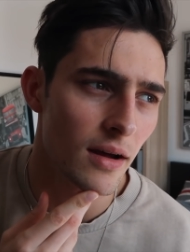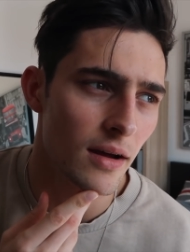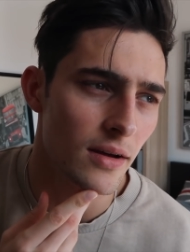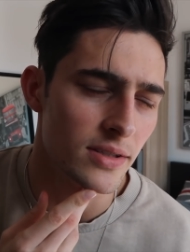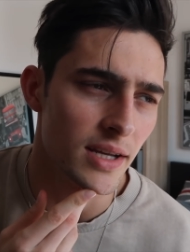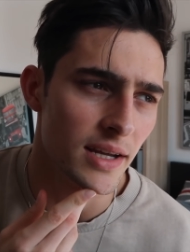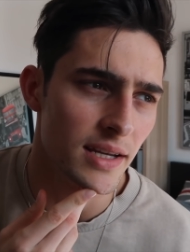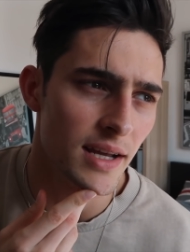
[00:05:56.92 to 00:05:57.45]
I
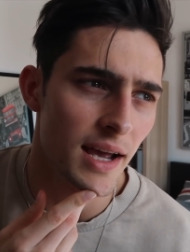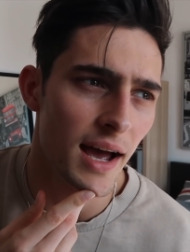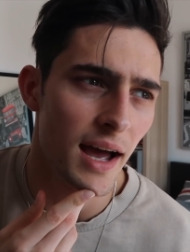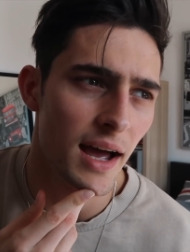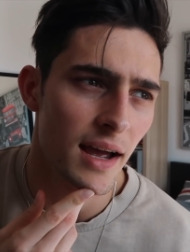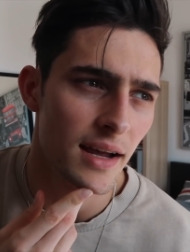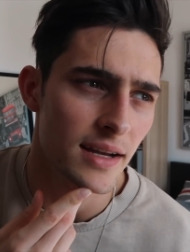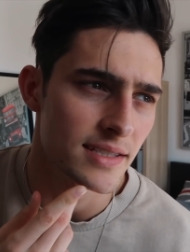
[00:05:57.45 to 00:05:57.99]
was like,
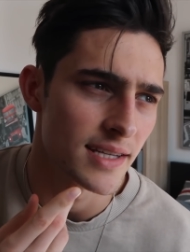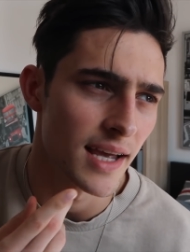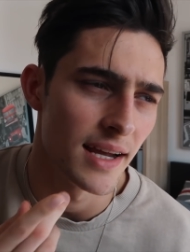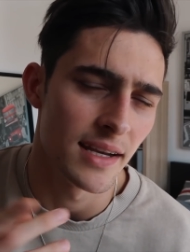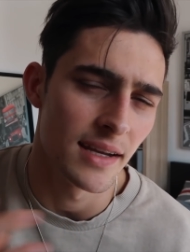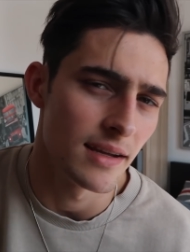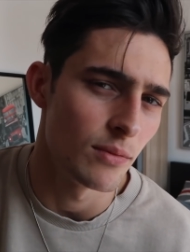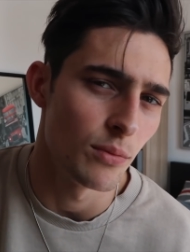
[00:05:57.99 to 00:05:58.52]
yeah. He
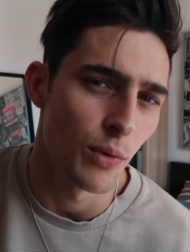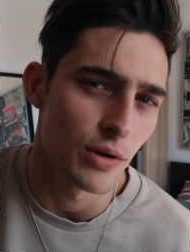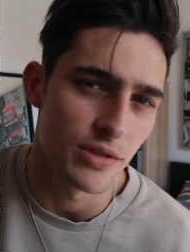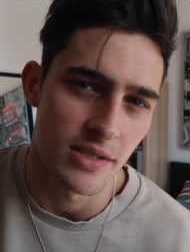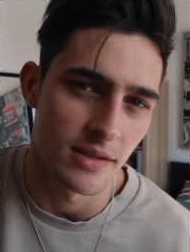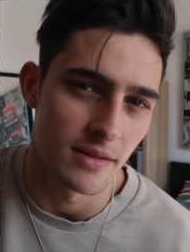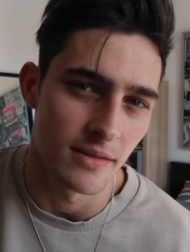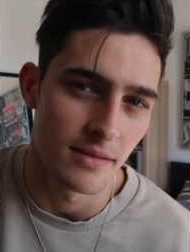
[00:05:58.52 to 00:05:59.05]
said, it
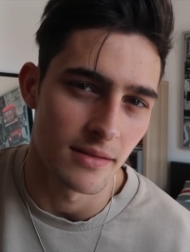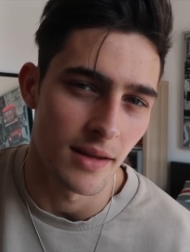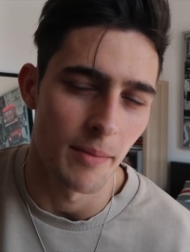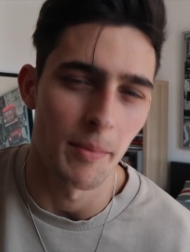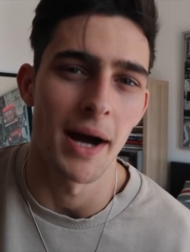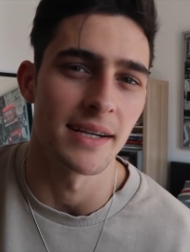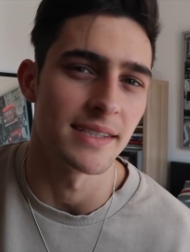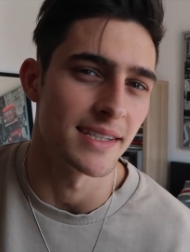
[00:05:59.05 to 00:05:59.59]
wasn't a
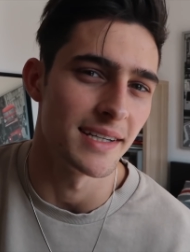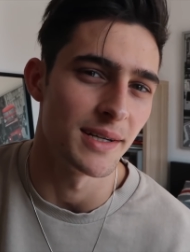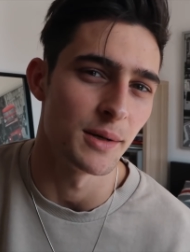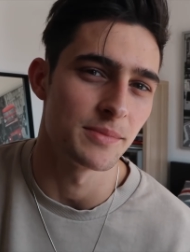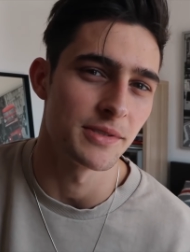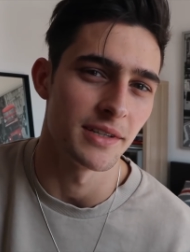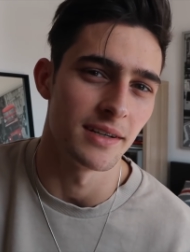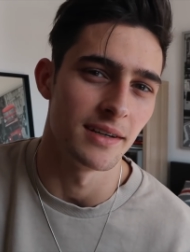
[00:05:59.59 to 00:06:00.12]
magazine
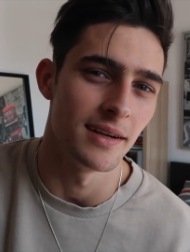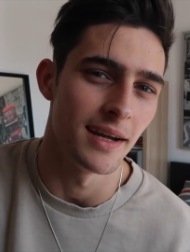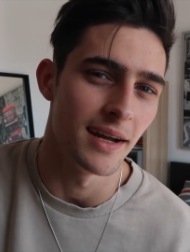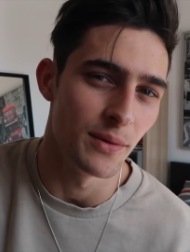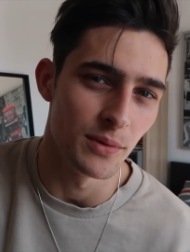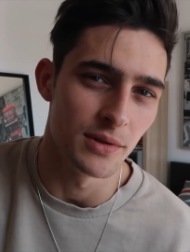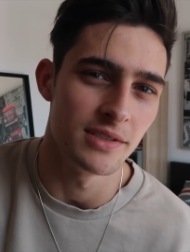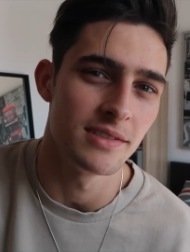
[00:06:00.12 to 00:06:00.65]
option.
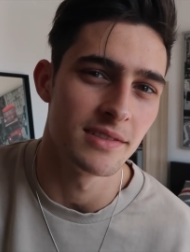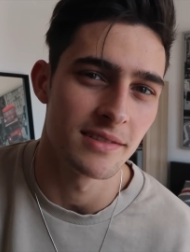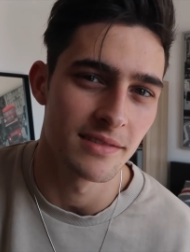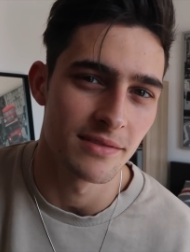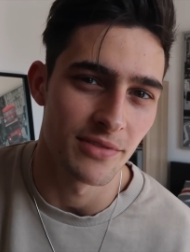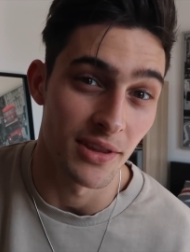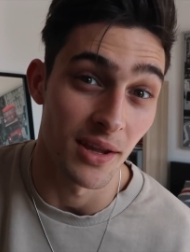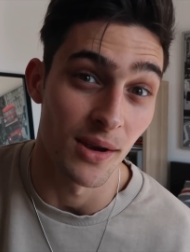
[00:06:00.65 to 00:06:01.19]
It was
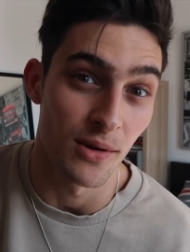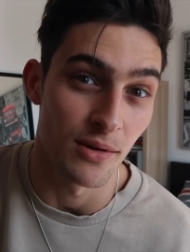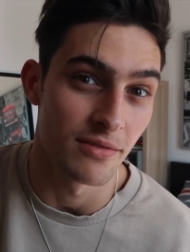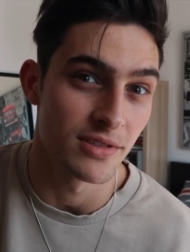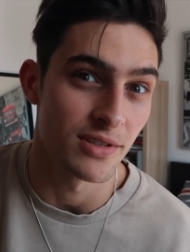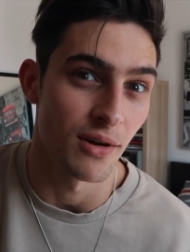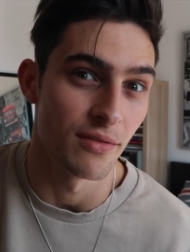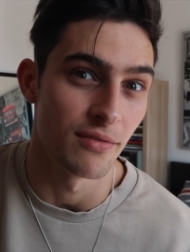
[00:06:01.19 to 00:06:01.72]
for the Louis
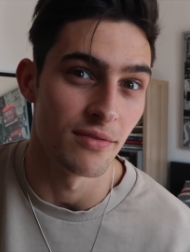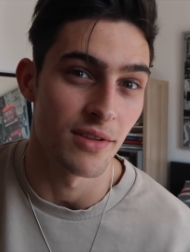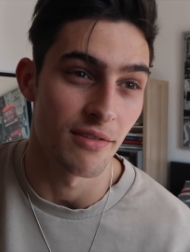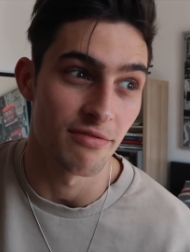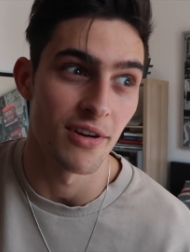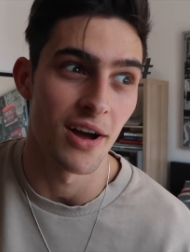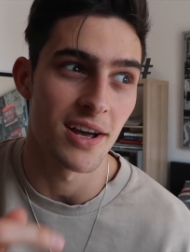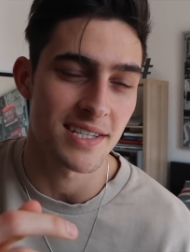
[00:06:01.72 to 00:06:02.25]
Vuitton, the
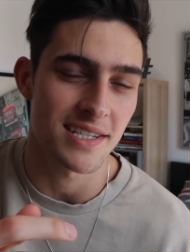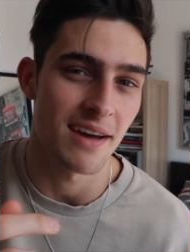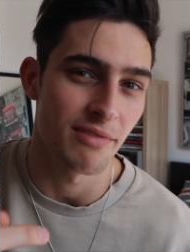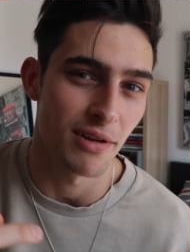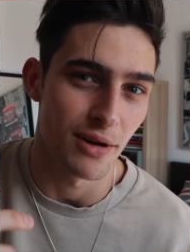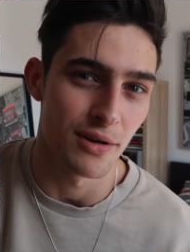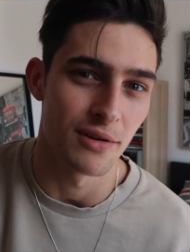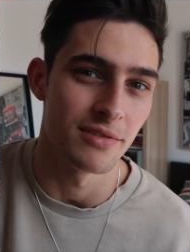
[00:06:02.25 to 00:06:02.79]
first
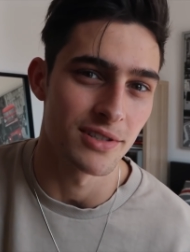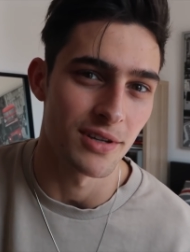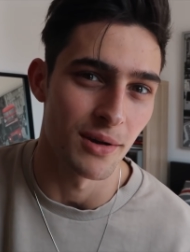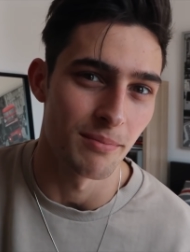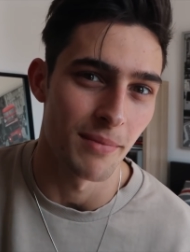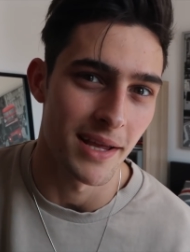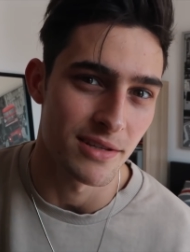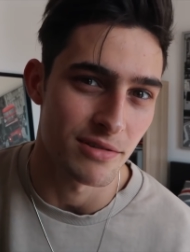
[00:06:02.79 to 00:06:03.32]
ever Louis
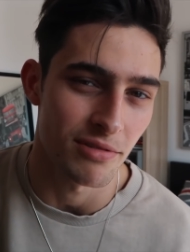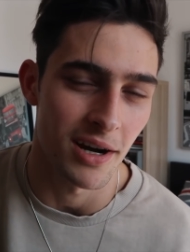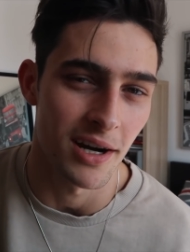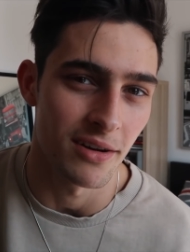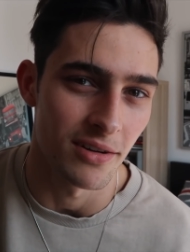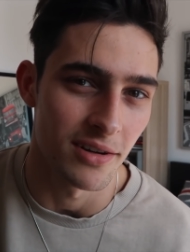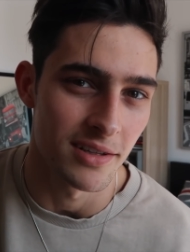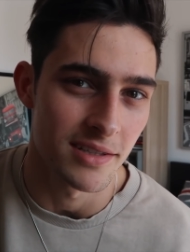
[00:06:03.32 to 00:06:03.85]
Vuitton men's
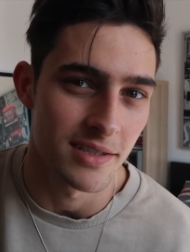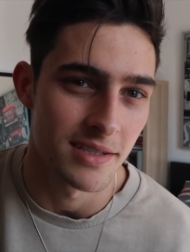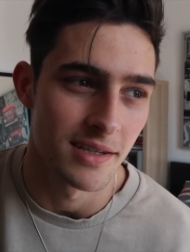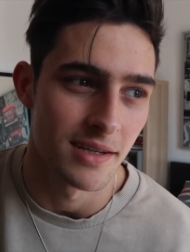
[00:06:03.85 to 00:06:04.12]
fragrance.